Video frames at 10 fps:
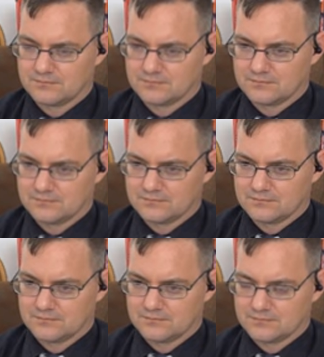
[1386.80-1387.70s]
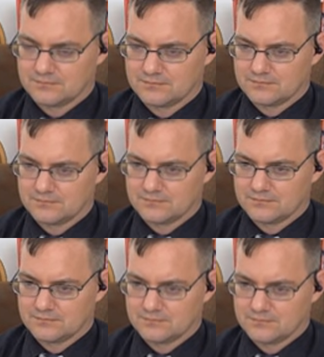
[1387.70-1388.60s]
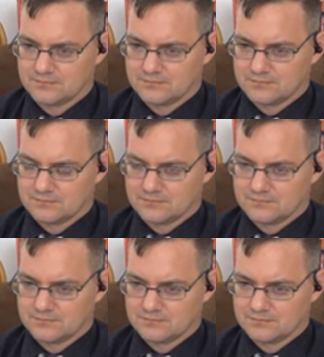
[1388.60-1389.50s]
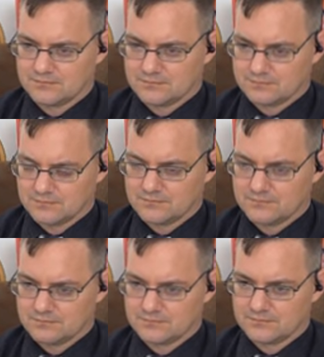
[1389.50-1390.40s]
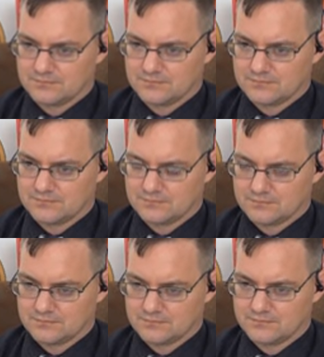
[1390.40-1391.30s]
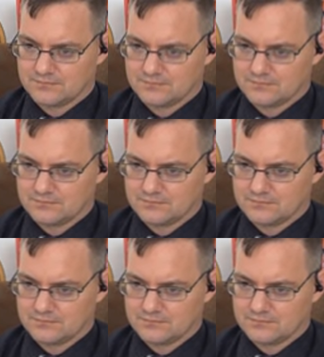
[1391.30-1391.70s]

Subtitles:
The person shown says nothing.